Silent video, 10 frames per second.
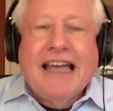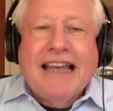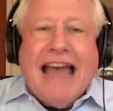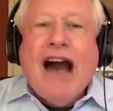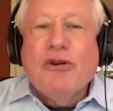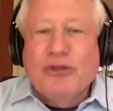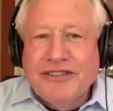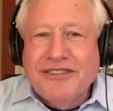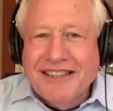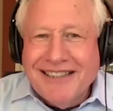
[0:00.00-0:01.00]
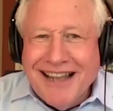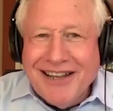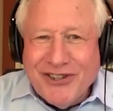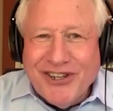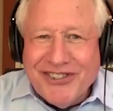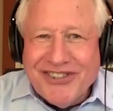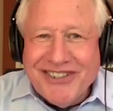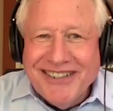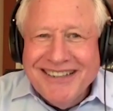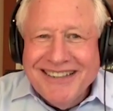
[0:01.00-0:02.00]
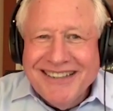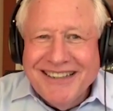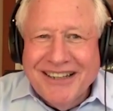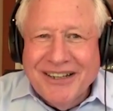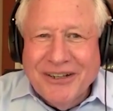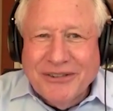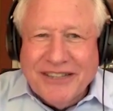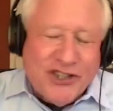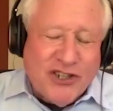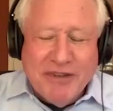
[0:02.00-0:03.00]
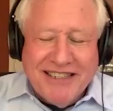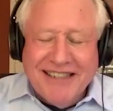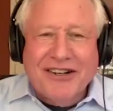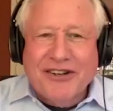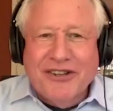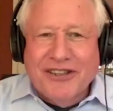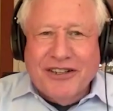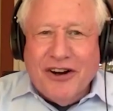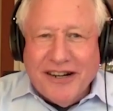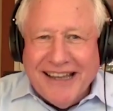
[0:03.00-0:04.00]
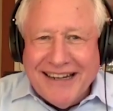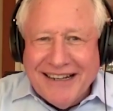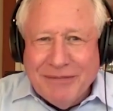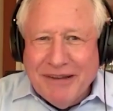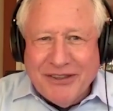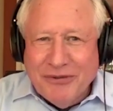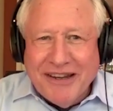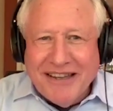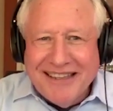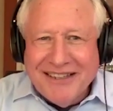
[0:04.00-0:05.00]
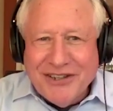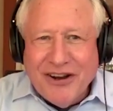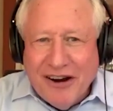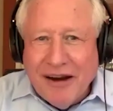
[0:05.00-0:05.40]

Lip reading: out that's not just, you know, let's just be cynical and hard-headed about the way things are.